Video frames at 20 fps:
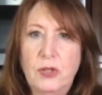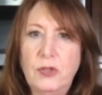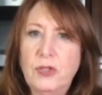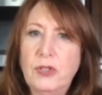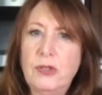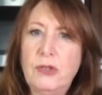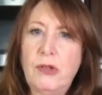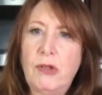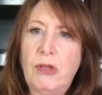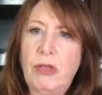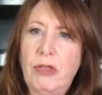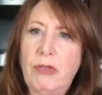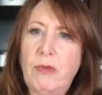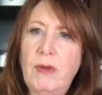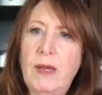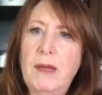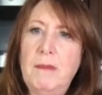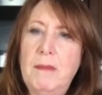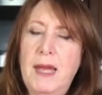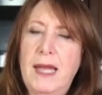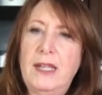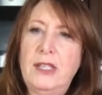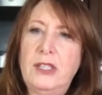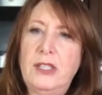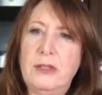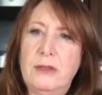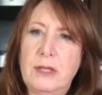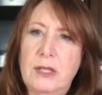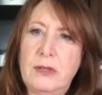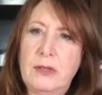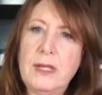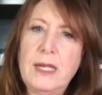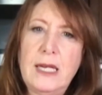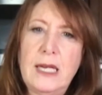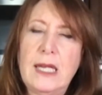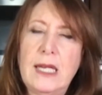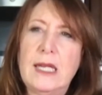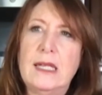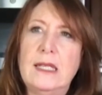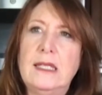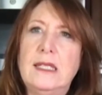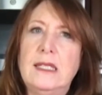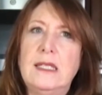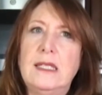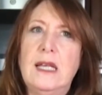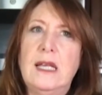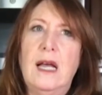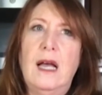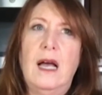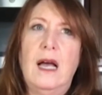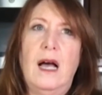Those are the three major ingredients.